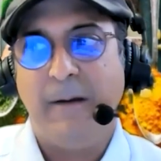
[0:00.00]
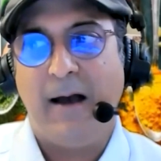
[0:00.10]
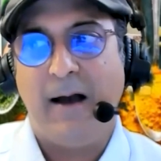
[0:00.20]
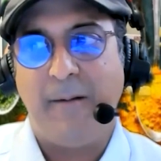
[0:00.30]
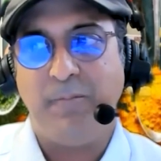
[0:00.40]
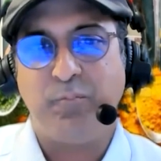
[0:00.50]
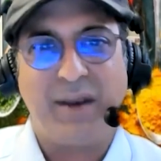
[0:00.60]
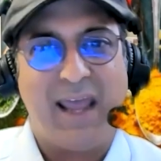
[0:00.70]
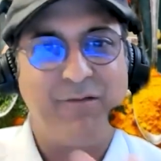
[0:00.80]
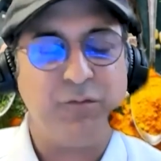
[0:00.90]
Um, but
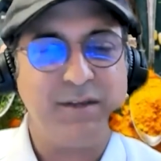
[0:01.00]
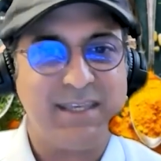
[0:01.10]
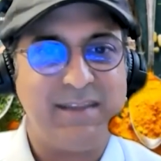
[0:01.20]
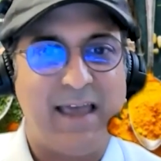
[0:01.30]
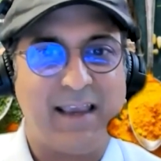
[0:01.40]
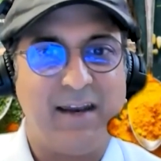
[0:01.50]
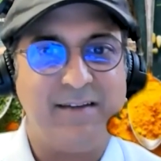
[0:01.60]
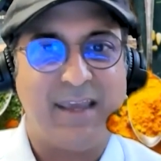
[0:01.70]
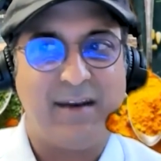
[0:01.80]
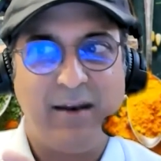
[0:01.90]
I haven't really seen that kind of
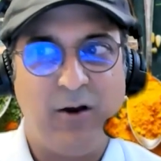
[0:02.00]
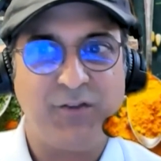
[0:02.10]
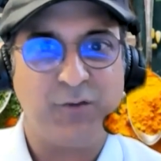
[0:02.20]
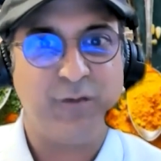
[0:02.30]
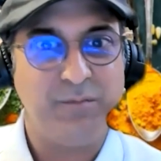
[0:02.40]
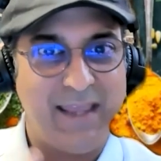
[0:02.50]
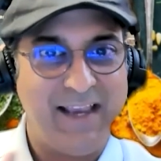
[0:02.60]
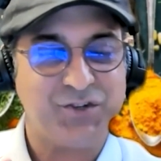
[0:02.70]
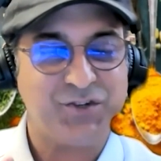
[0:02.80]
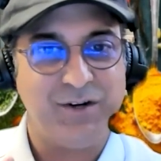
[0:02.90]
data. And also from
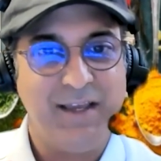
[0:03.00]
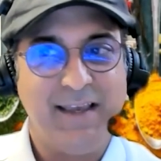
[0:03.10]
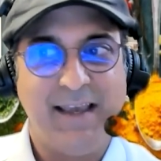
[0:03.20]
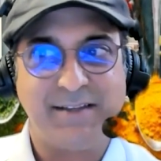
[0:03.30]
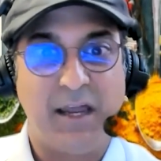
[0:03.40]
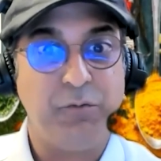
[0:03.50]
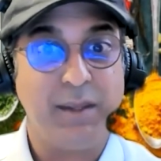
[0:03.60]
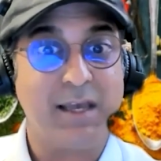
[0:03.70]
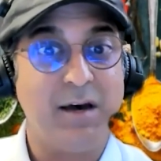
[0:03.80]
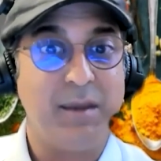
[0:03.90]
nature, it's not really
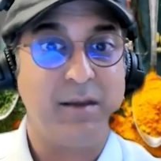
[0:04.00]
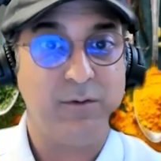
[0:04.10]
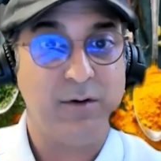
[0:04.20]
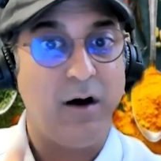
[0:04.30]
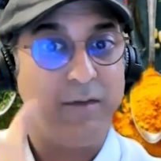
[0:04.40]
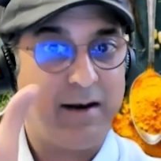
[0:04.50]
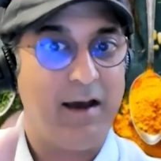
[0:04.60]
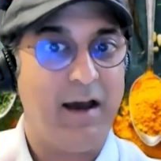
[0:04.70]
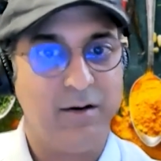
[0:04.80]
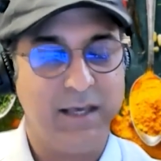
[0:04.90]
coming on that
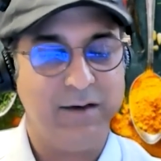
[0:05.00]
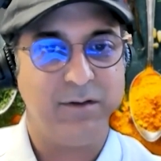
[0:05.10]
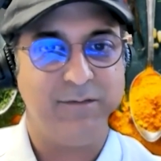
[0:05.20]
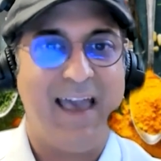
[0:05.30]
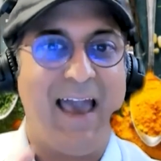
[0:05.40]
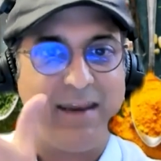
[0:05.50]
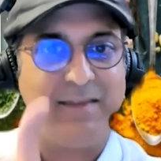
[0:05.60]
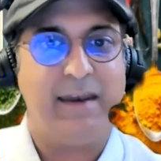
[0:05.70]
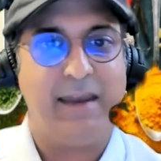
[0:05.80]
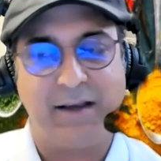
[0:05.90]
higher level of adding
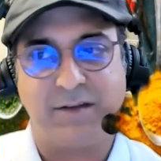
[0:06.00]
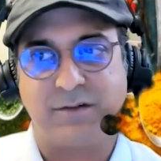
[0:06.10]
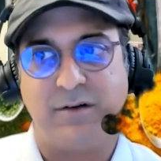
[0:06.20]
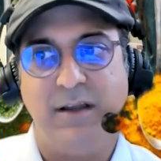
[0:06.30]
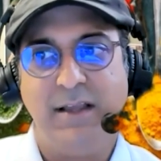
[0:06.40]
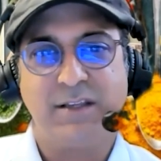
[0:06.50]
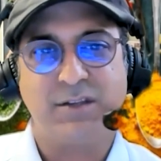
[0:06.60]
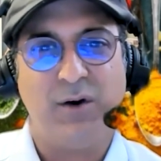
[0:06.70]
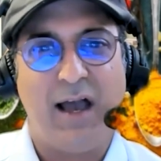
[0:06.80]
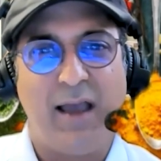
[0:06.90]
that extra.
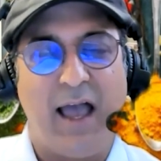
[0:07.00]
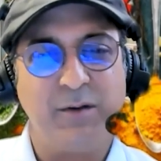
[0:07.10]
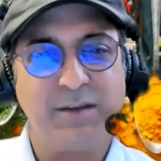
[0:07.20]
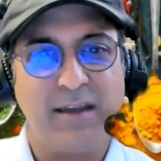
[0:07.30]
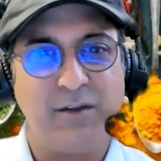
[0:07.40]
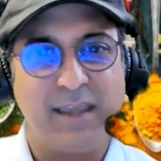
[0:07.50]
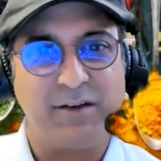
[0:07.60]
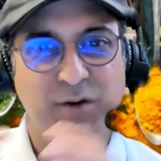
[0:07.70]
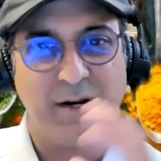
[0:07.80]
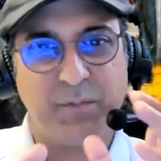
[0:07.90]
So I, I was kind of like, I
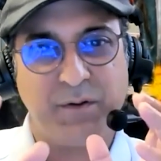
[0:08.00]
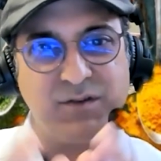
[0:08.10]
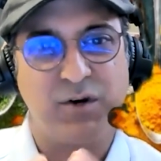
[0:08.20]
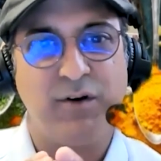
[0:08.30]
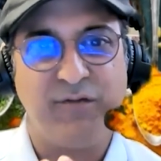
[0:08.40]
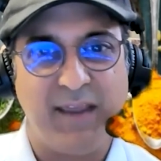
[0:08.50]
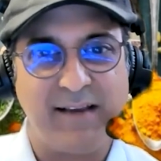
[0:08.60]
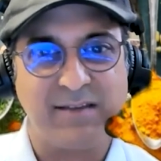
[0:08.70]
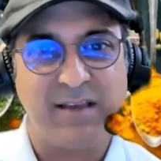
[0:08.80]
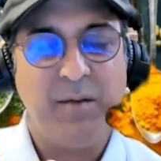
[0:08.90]
was trying to preserve
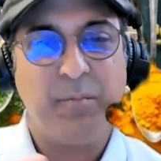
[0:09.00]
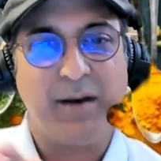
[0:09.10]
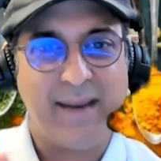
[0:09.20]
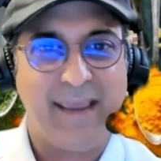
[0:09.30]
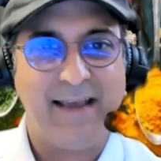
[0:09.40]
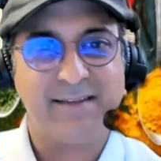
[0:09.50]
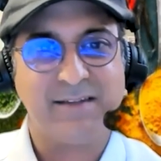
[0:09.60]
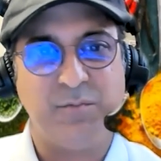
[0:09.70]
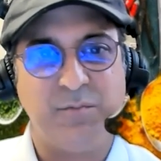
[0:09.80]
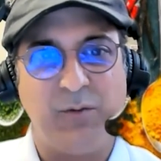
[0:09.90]
things, but enhance it
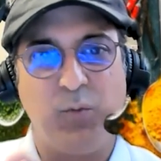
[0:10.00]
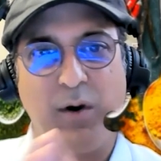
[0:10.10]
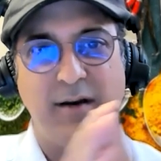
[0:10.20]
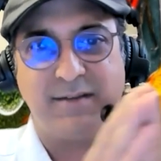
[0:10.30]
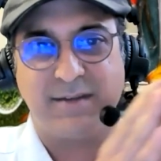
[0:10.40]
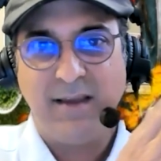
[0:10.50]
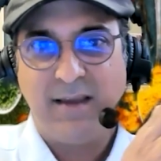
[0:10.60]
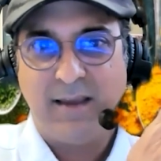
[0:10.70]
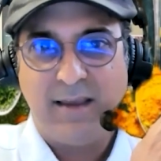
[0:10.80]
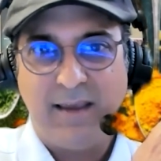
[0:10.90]
to be where it's
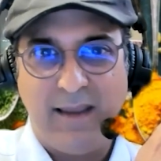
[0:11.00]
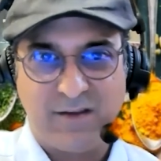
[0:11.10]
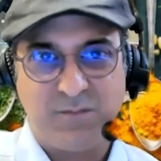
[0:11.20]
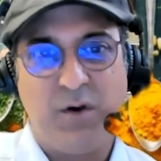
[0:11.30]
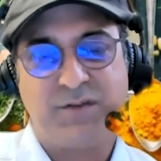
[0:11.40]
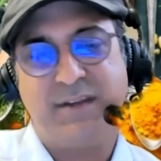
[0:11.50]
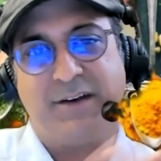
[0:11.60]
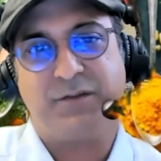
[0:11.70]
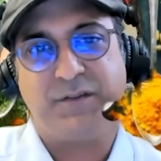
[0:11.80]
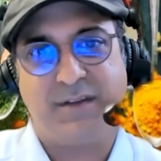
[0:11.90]
in its most
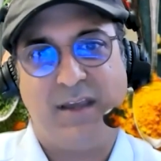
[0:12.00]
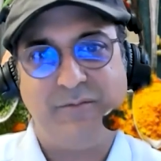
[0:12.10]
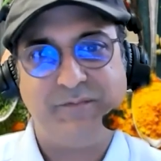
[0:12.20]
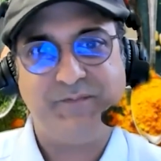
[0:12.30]
natural state.